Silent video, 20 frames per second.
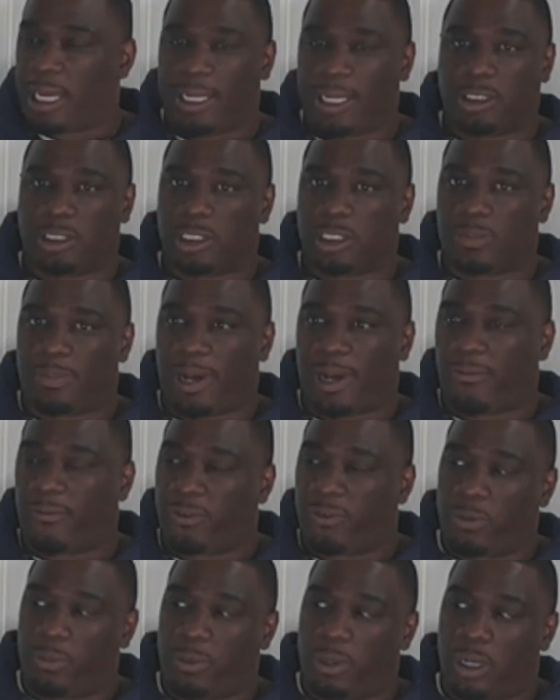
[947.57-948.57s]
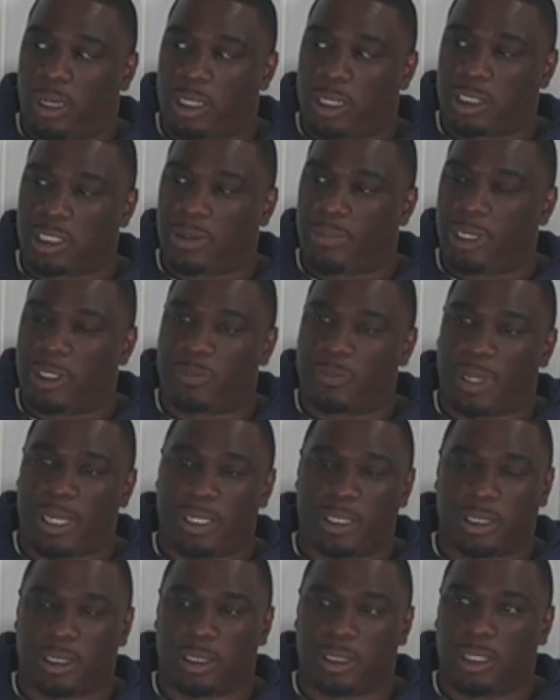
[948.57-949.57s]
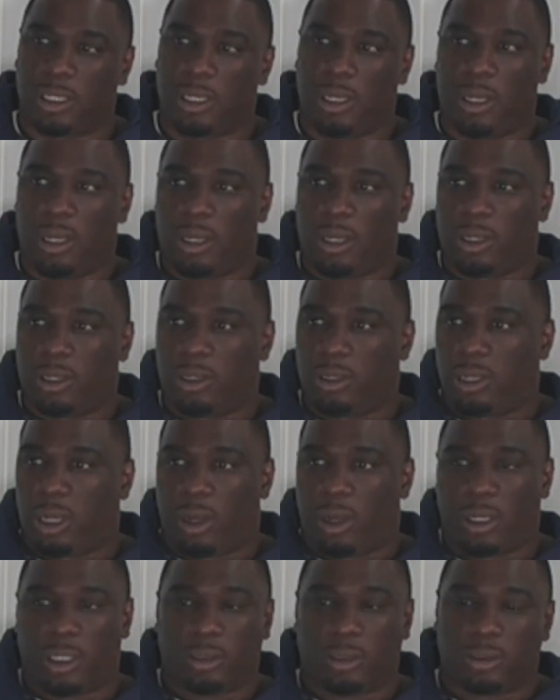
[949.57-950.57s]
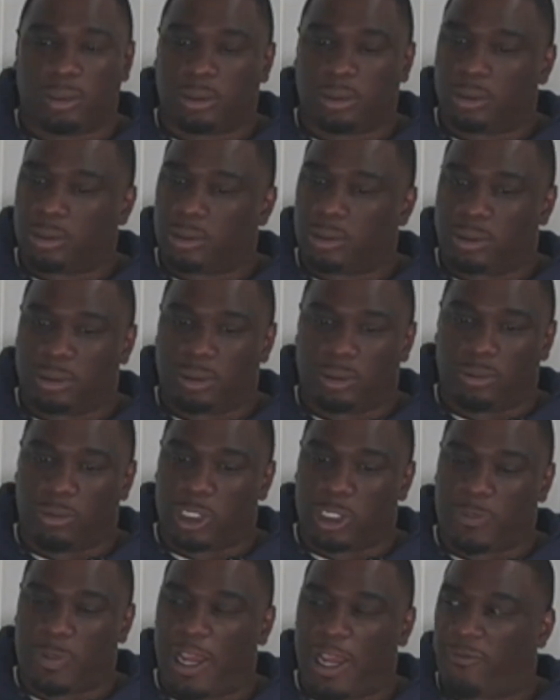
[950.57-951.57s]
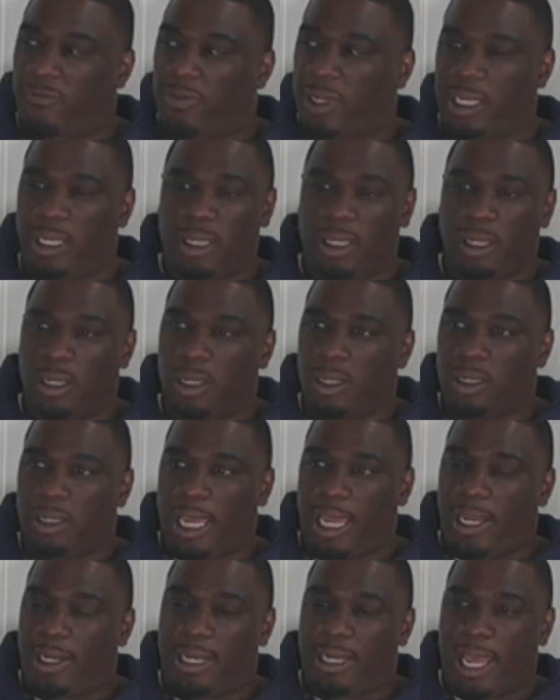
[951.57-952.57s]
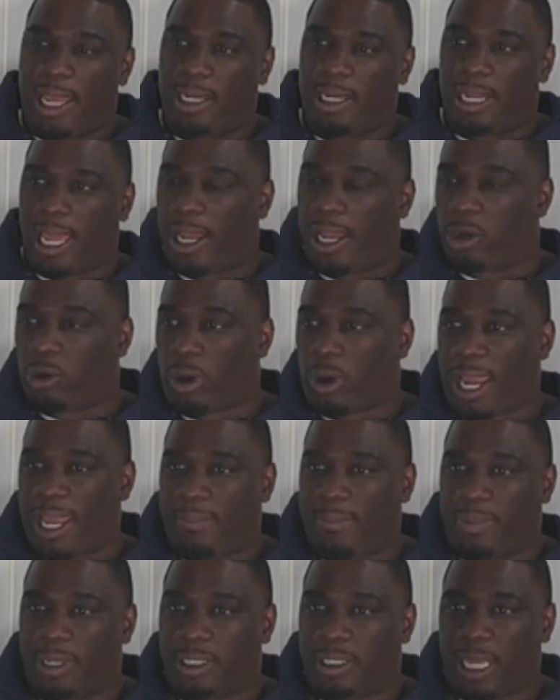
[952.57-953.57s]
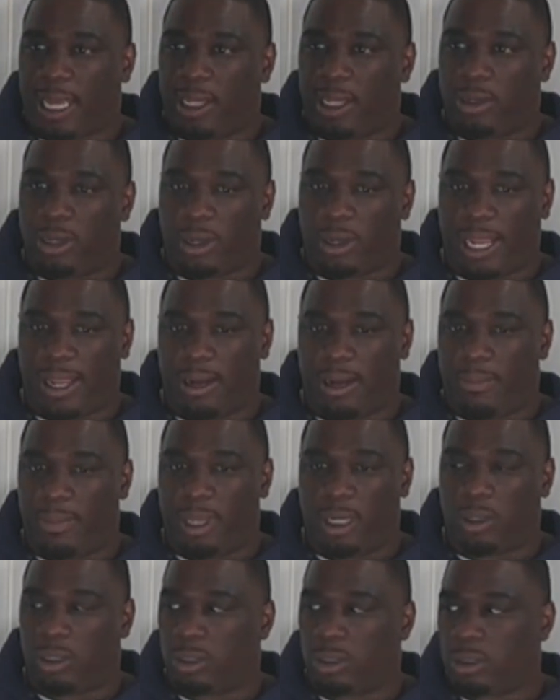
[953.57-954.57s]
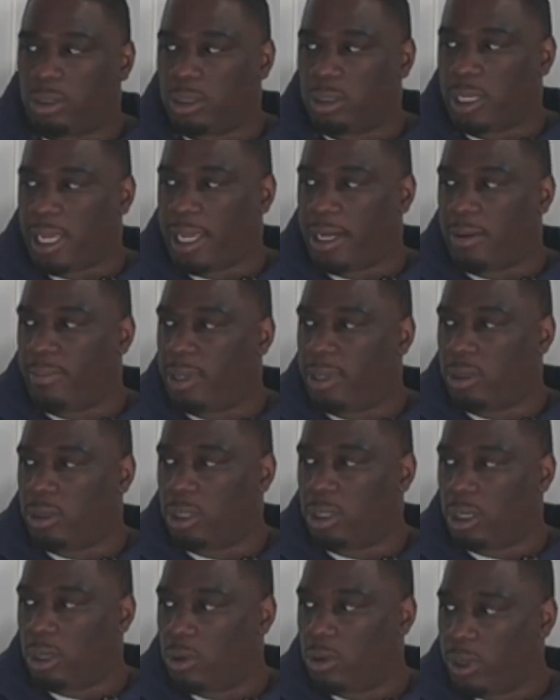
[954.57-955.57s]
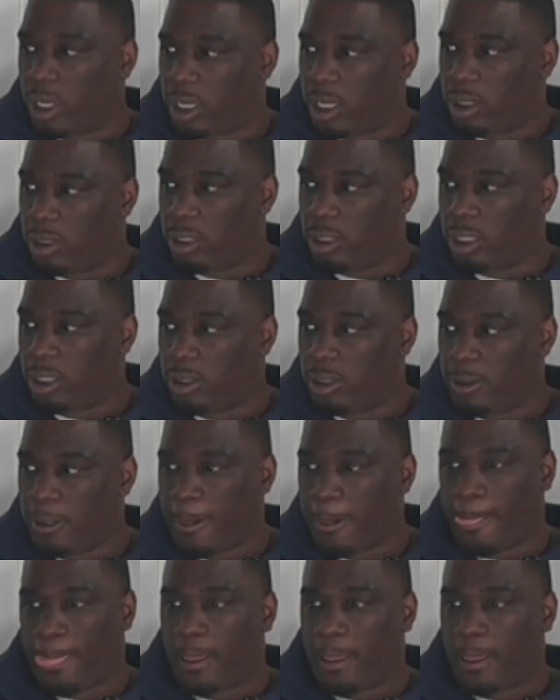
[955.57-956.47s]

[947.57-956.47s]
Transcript: it ain't just about football. Because some of these places, you know, respectfully, they great, but they, you know, they in the middle of nowhere, you know?